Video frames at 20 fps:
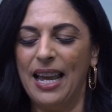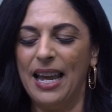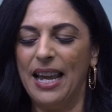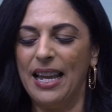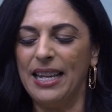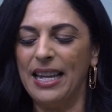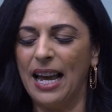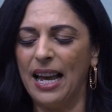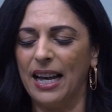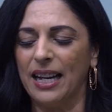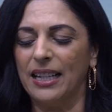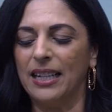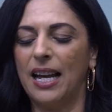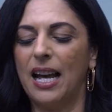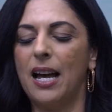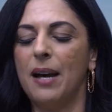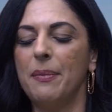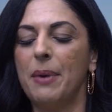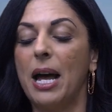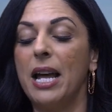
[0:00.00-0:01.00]
Yeah,
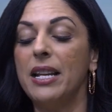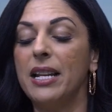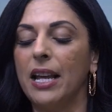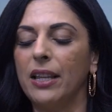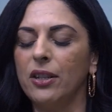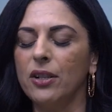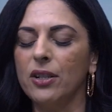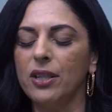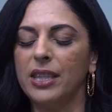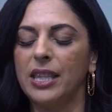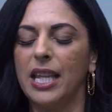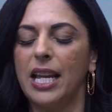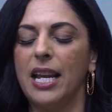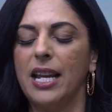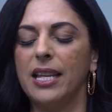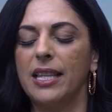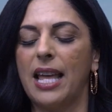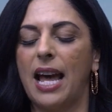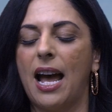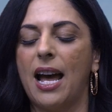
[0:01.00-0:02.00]
another
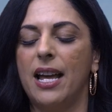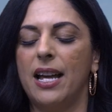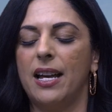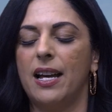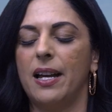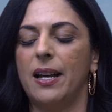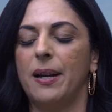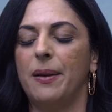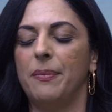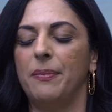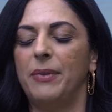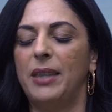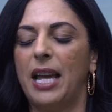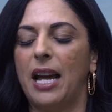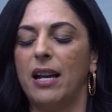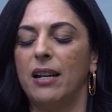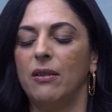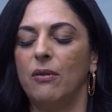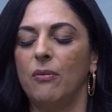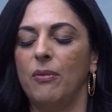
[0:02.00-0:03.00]
thing
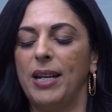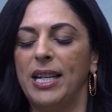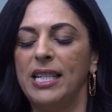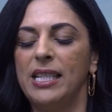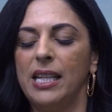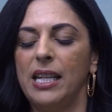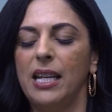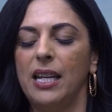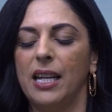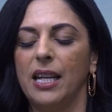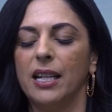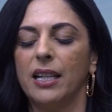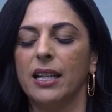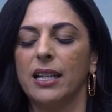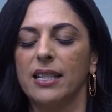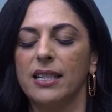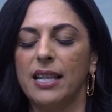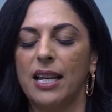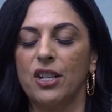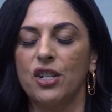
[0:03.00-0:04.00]
that we see in
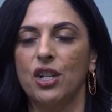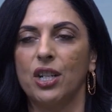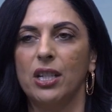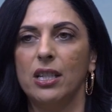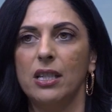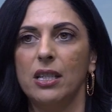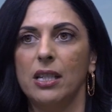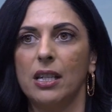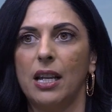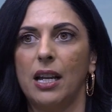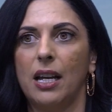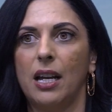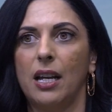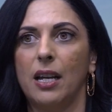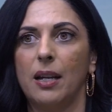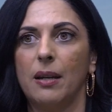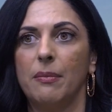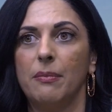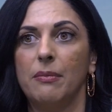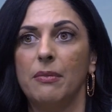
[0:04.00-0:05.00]
concessions,
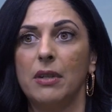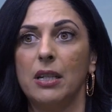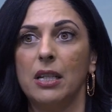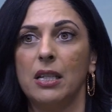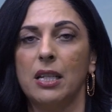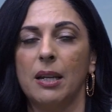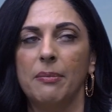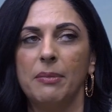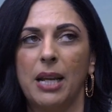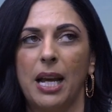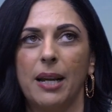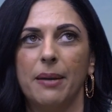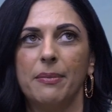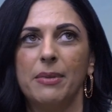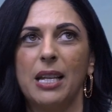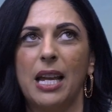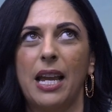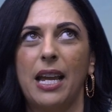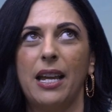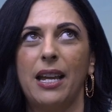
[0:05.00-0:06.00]

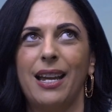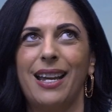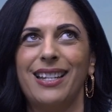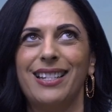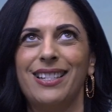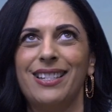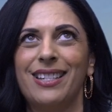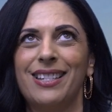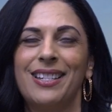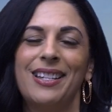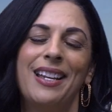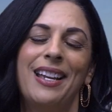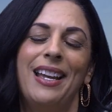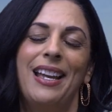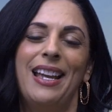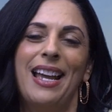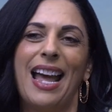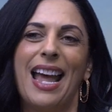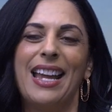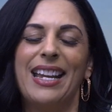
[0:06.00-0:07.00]
sometimes it's,
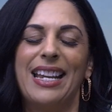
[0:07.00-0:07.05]
I